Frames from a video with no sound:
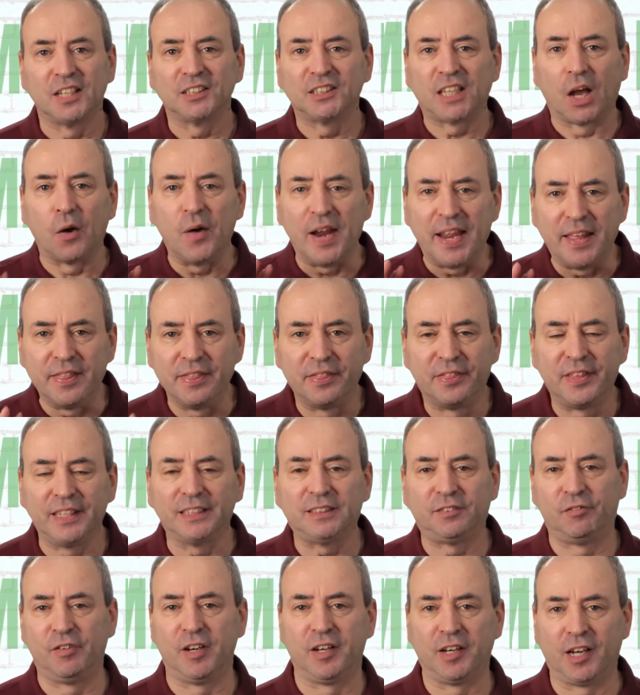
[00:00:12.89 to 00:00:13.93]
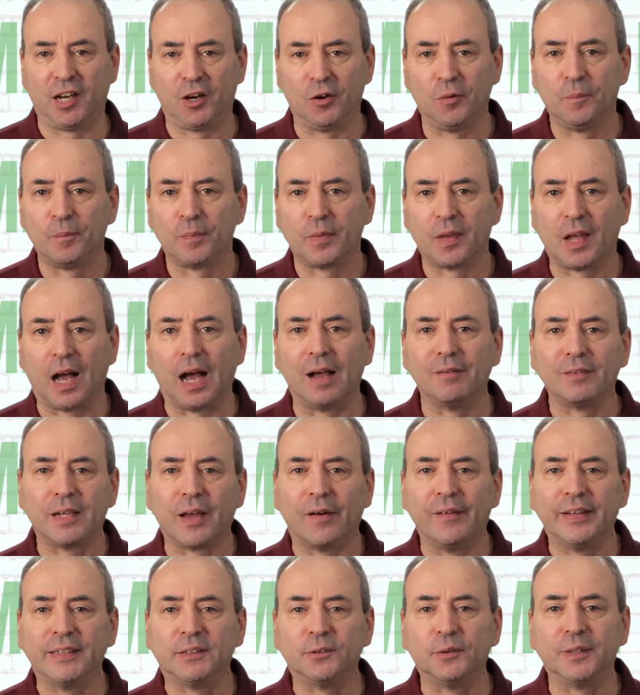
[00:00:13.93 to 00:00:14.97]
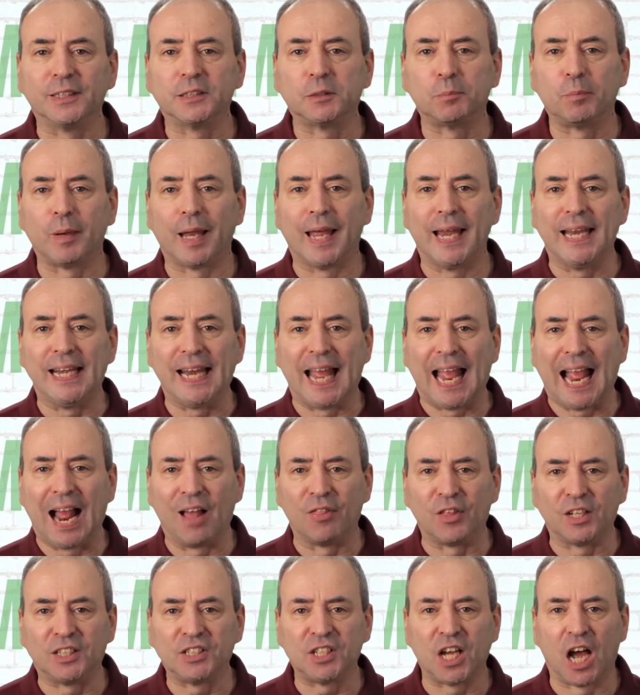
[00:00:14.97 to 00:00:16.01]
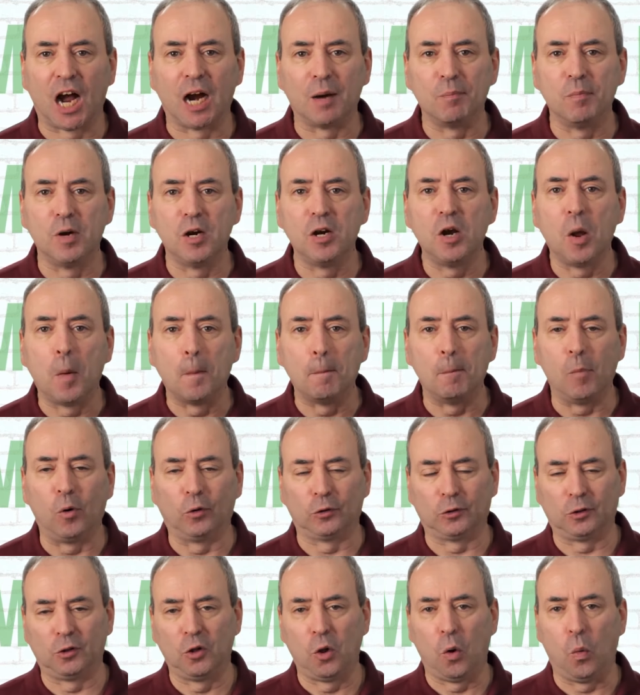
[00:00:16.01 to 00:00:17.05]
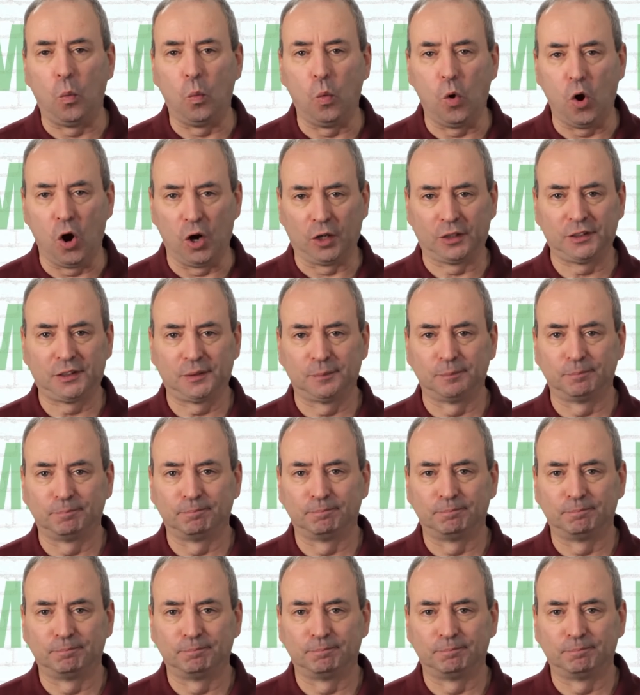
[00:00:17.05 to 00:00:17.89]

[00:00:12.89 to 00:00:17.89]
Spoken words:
So in this video, I'm going to explain how the Tuckman model works.